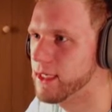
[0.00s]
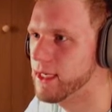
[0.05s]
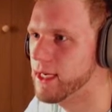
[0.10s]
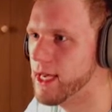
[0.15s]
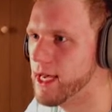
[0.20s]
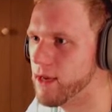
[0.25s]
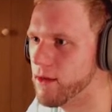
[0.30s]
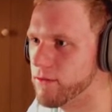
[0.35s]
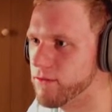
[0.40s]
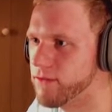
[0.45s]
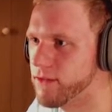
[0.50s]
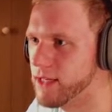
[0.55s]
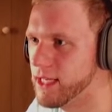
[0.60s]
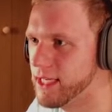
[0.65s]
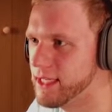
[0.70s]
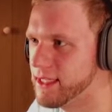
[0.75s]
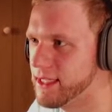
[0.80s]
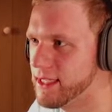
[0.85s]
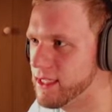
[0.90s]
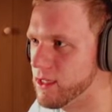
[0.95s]
I don't feel
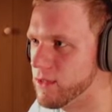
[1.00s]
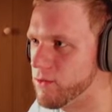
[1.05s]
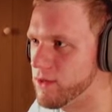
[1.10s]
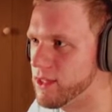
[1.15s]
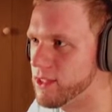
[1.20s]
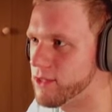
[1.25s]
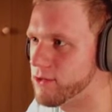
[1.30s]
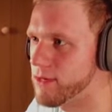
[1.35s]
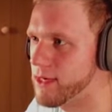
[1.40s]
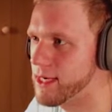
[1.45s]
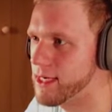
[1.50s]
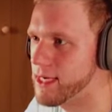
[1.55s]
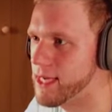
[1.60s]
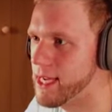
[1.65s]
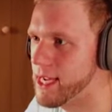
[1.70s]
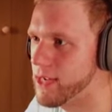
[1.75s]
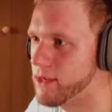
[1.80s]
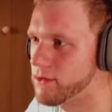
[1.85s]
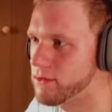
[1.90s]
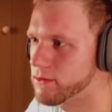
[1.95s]
like dealing with you right
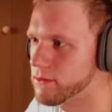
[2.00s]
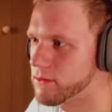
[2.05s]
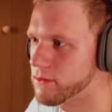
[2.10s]
now.